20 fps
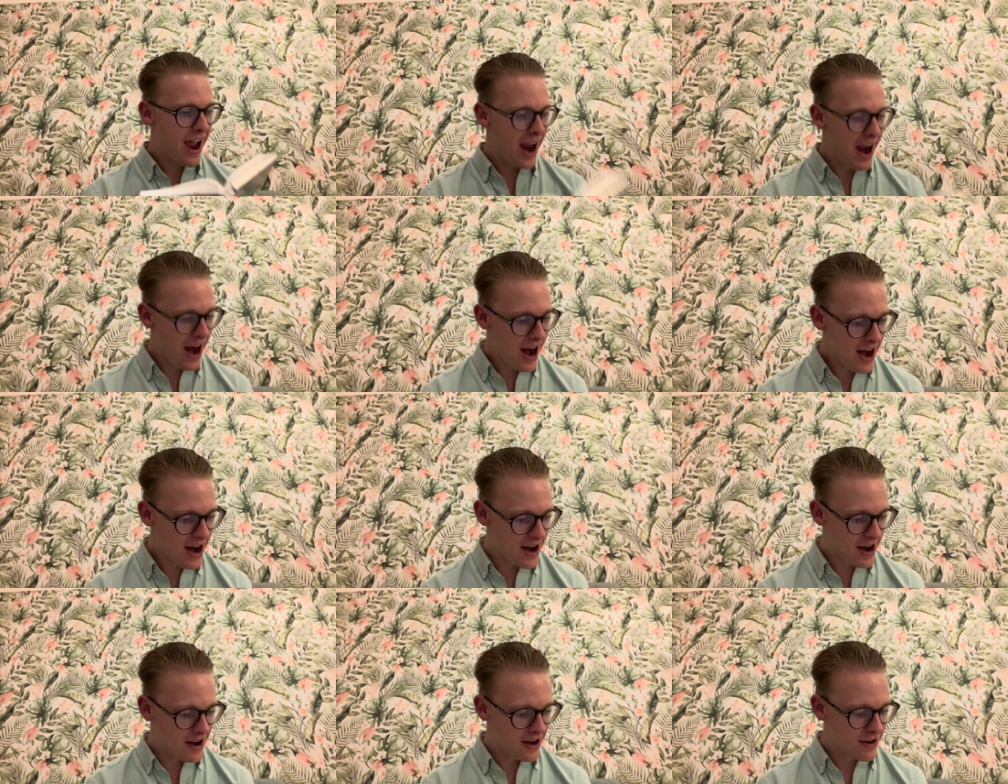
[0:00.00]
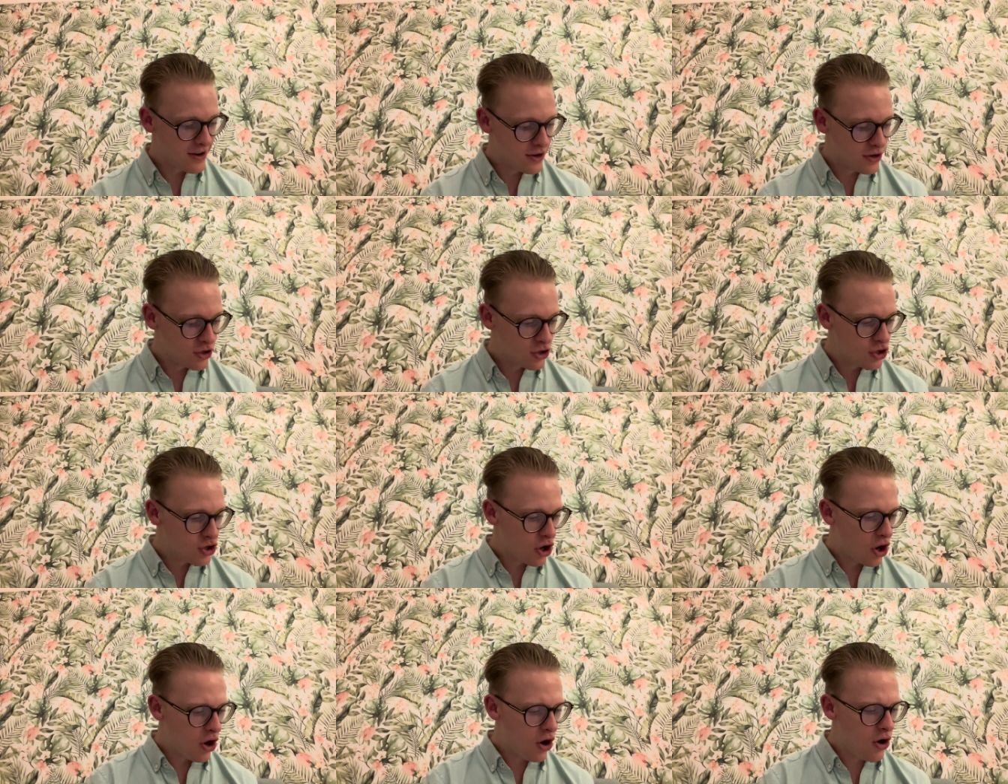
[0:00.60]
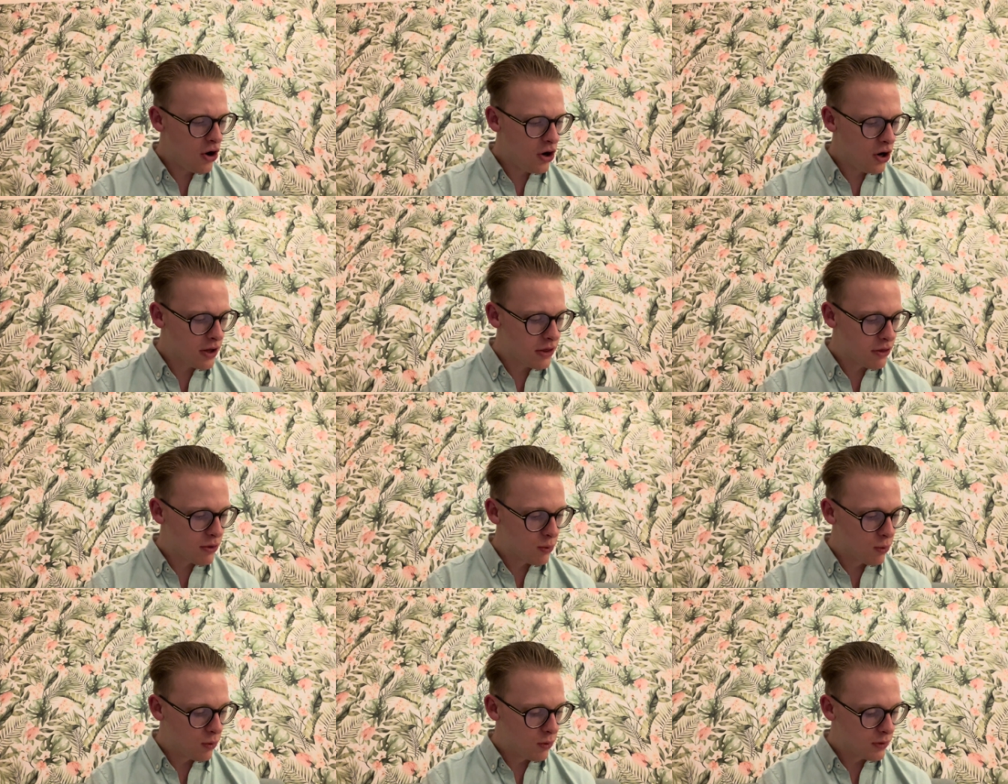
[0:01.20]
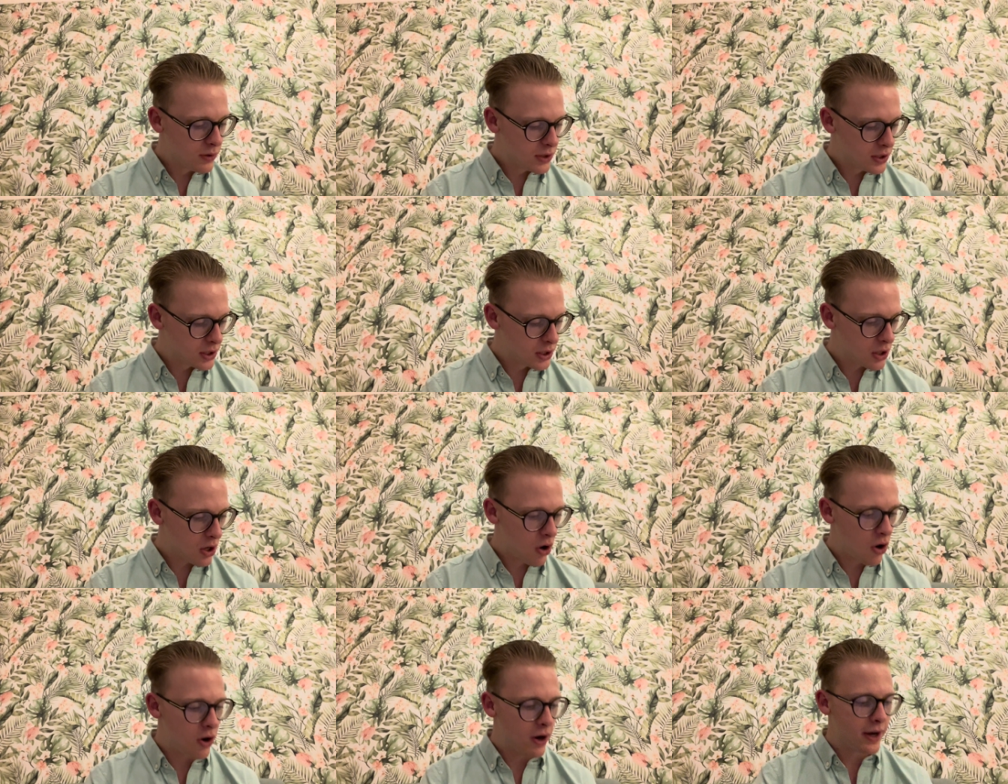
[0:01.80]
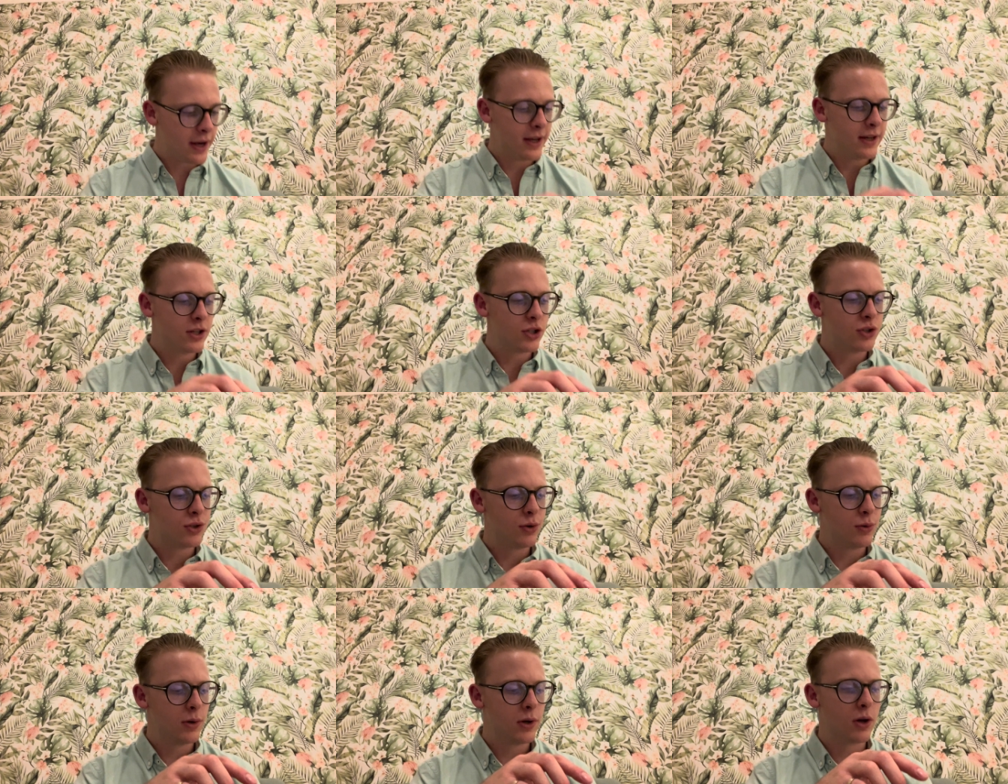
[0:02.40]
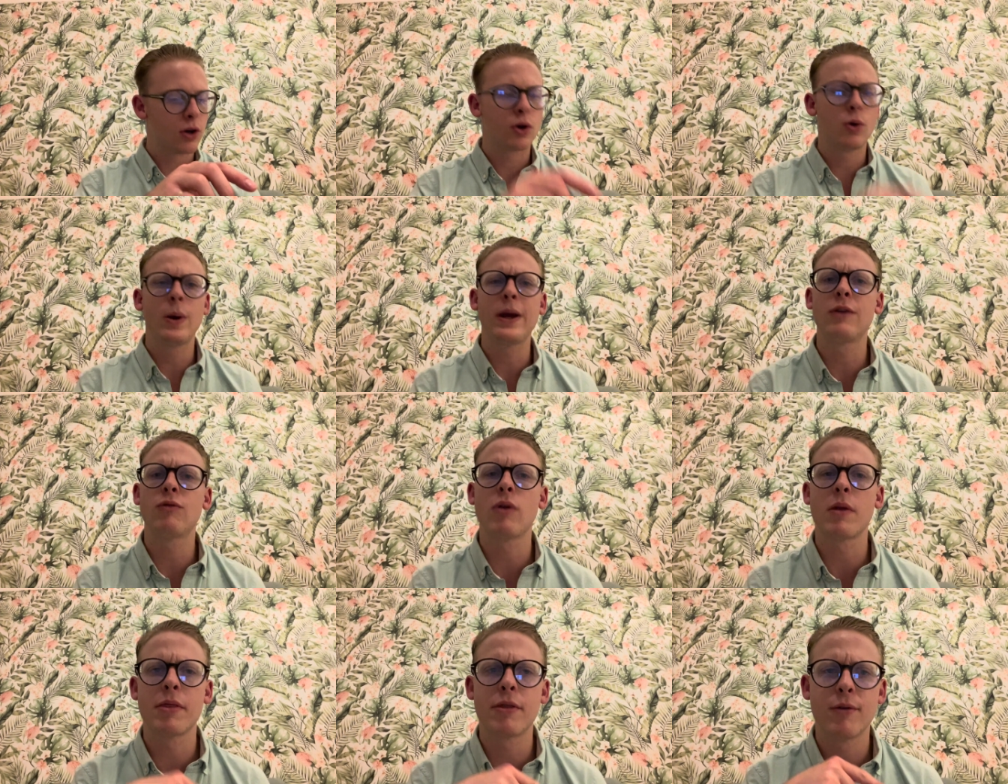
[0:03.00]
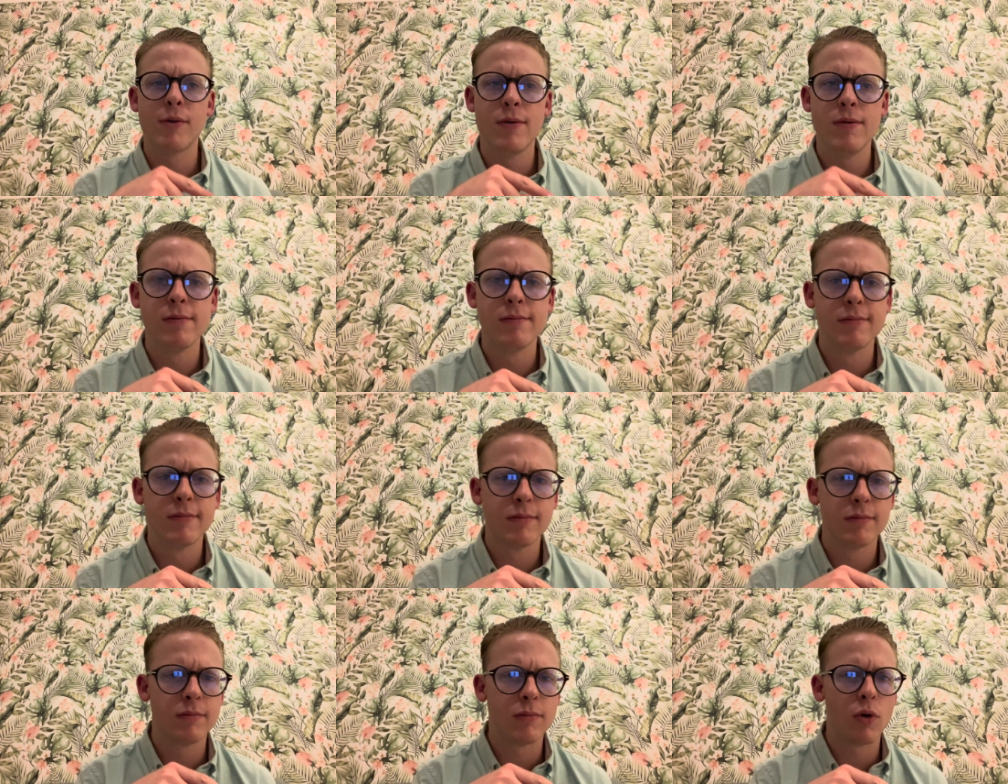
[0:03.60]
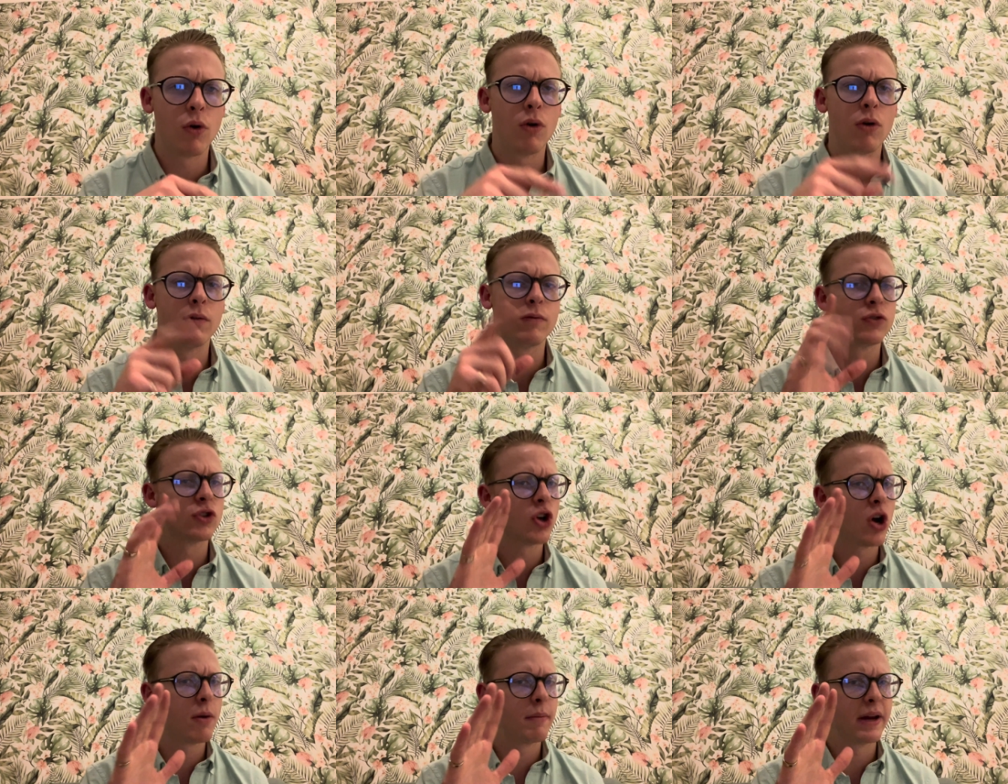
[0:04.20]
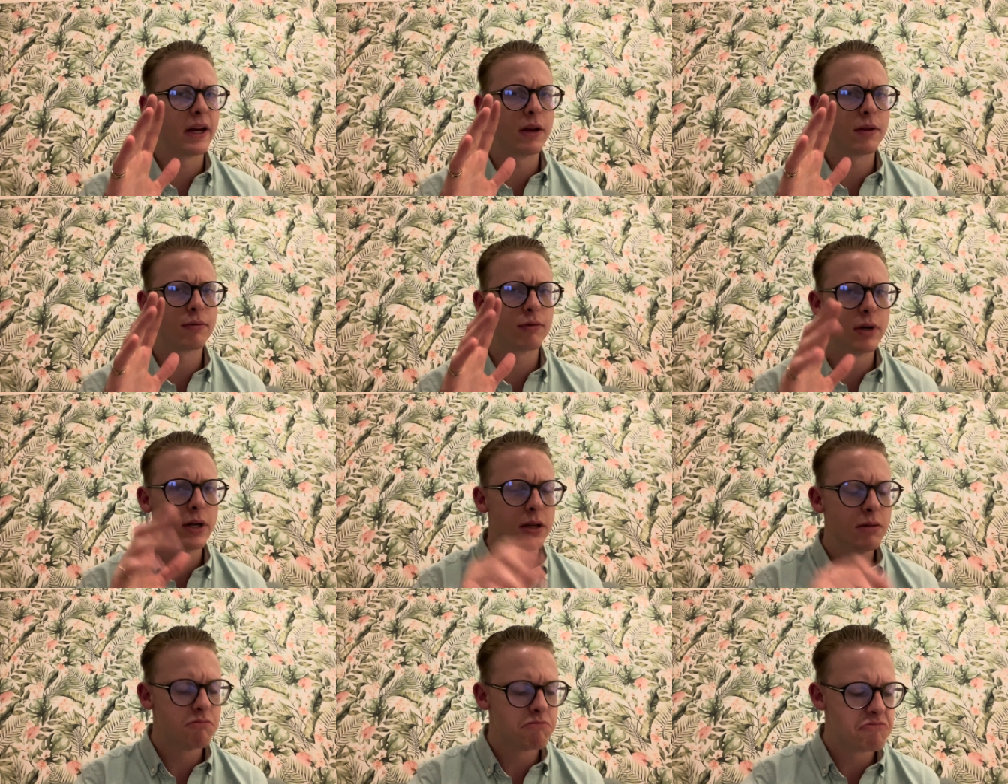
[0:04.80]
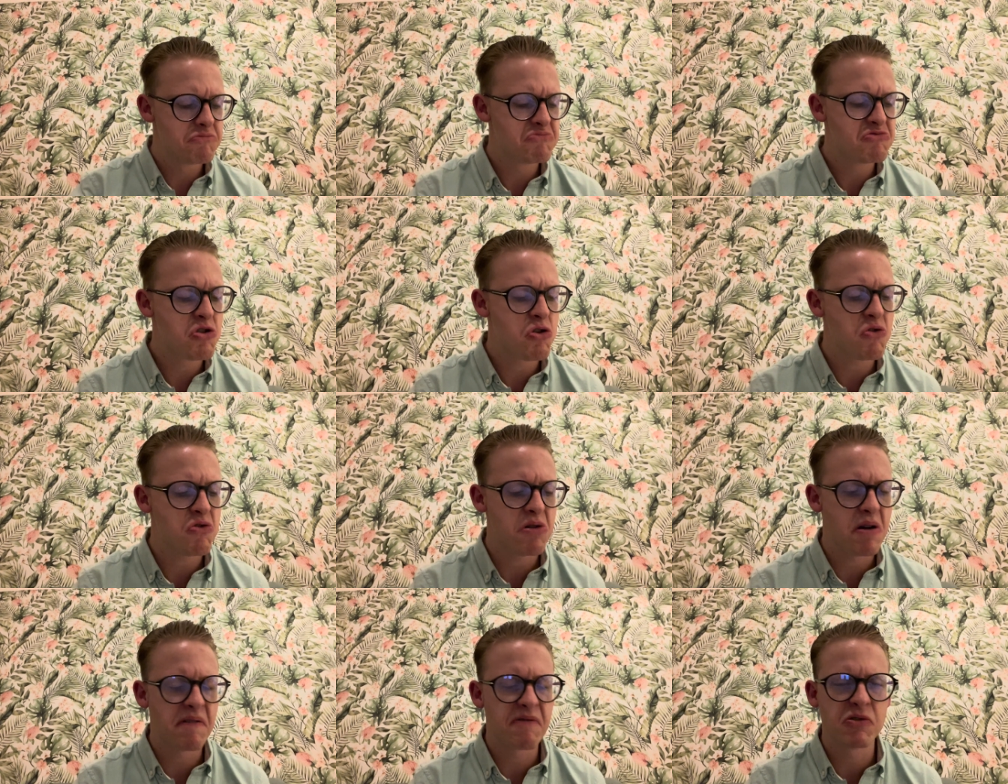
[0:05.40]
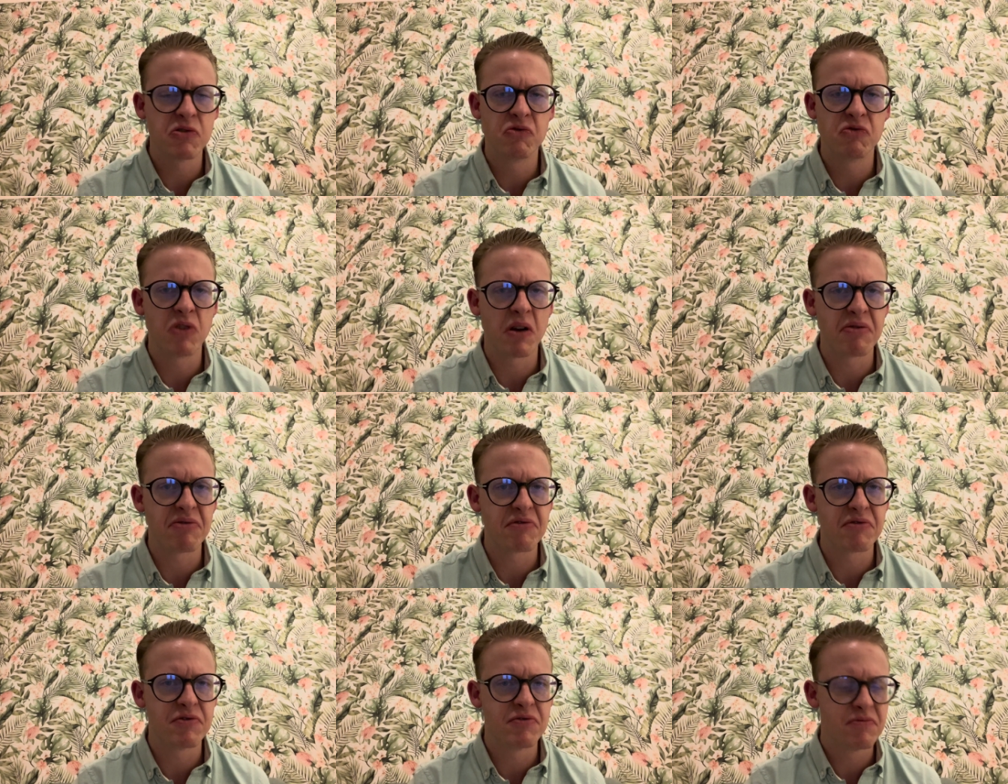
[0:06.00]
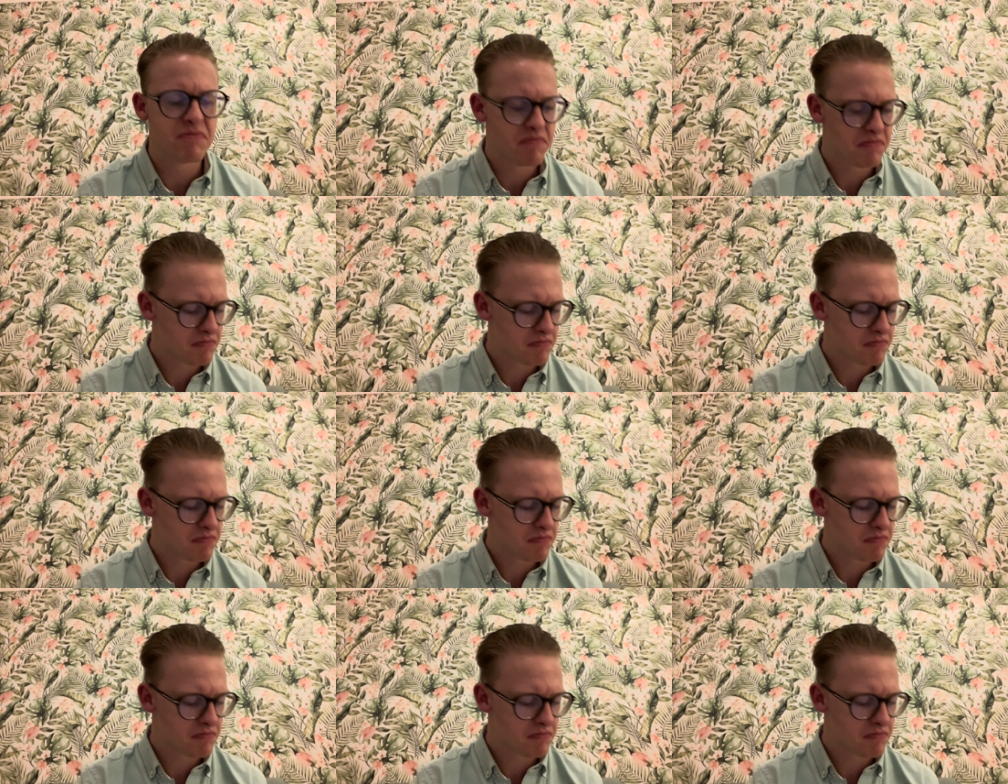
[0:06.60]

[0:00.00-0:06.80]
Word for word: And I thought I'd do a quick run through of Psalm 83, not a full run through,